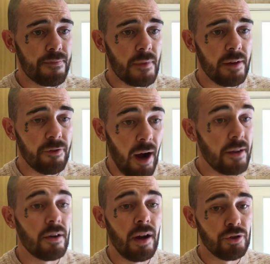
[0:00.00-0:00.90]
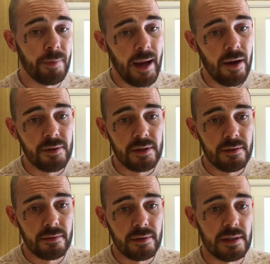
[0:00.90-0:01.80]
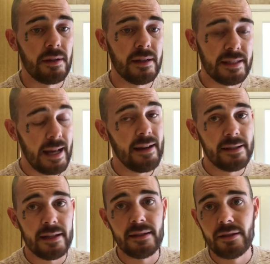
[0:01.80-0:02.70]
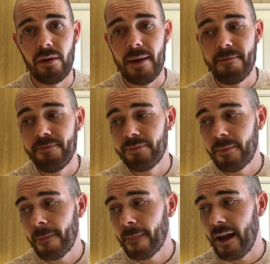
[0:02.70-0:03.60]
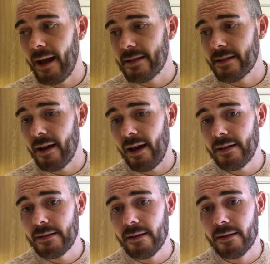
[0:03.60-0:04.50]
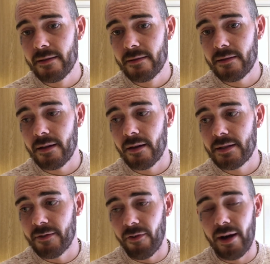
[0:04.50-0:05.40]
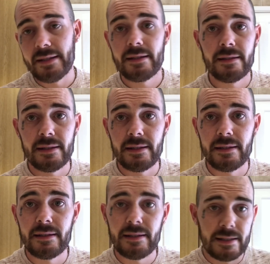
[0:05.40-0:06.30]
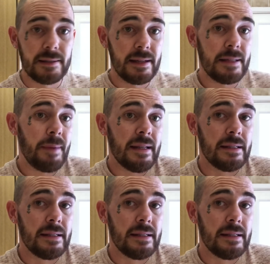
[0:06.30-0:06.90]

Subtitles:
for under £100 that's going to stand the test of time, and is going to, you know, suffice as a bed.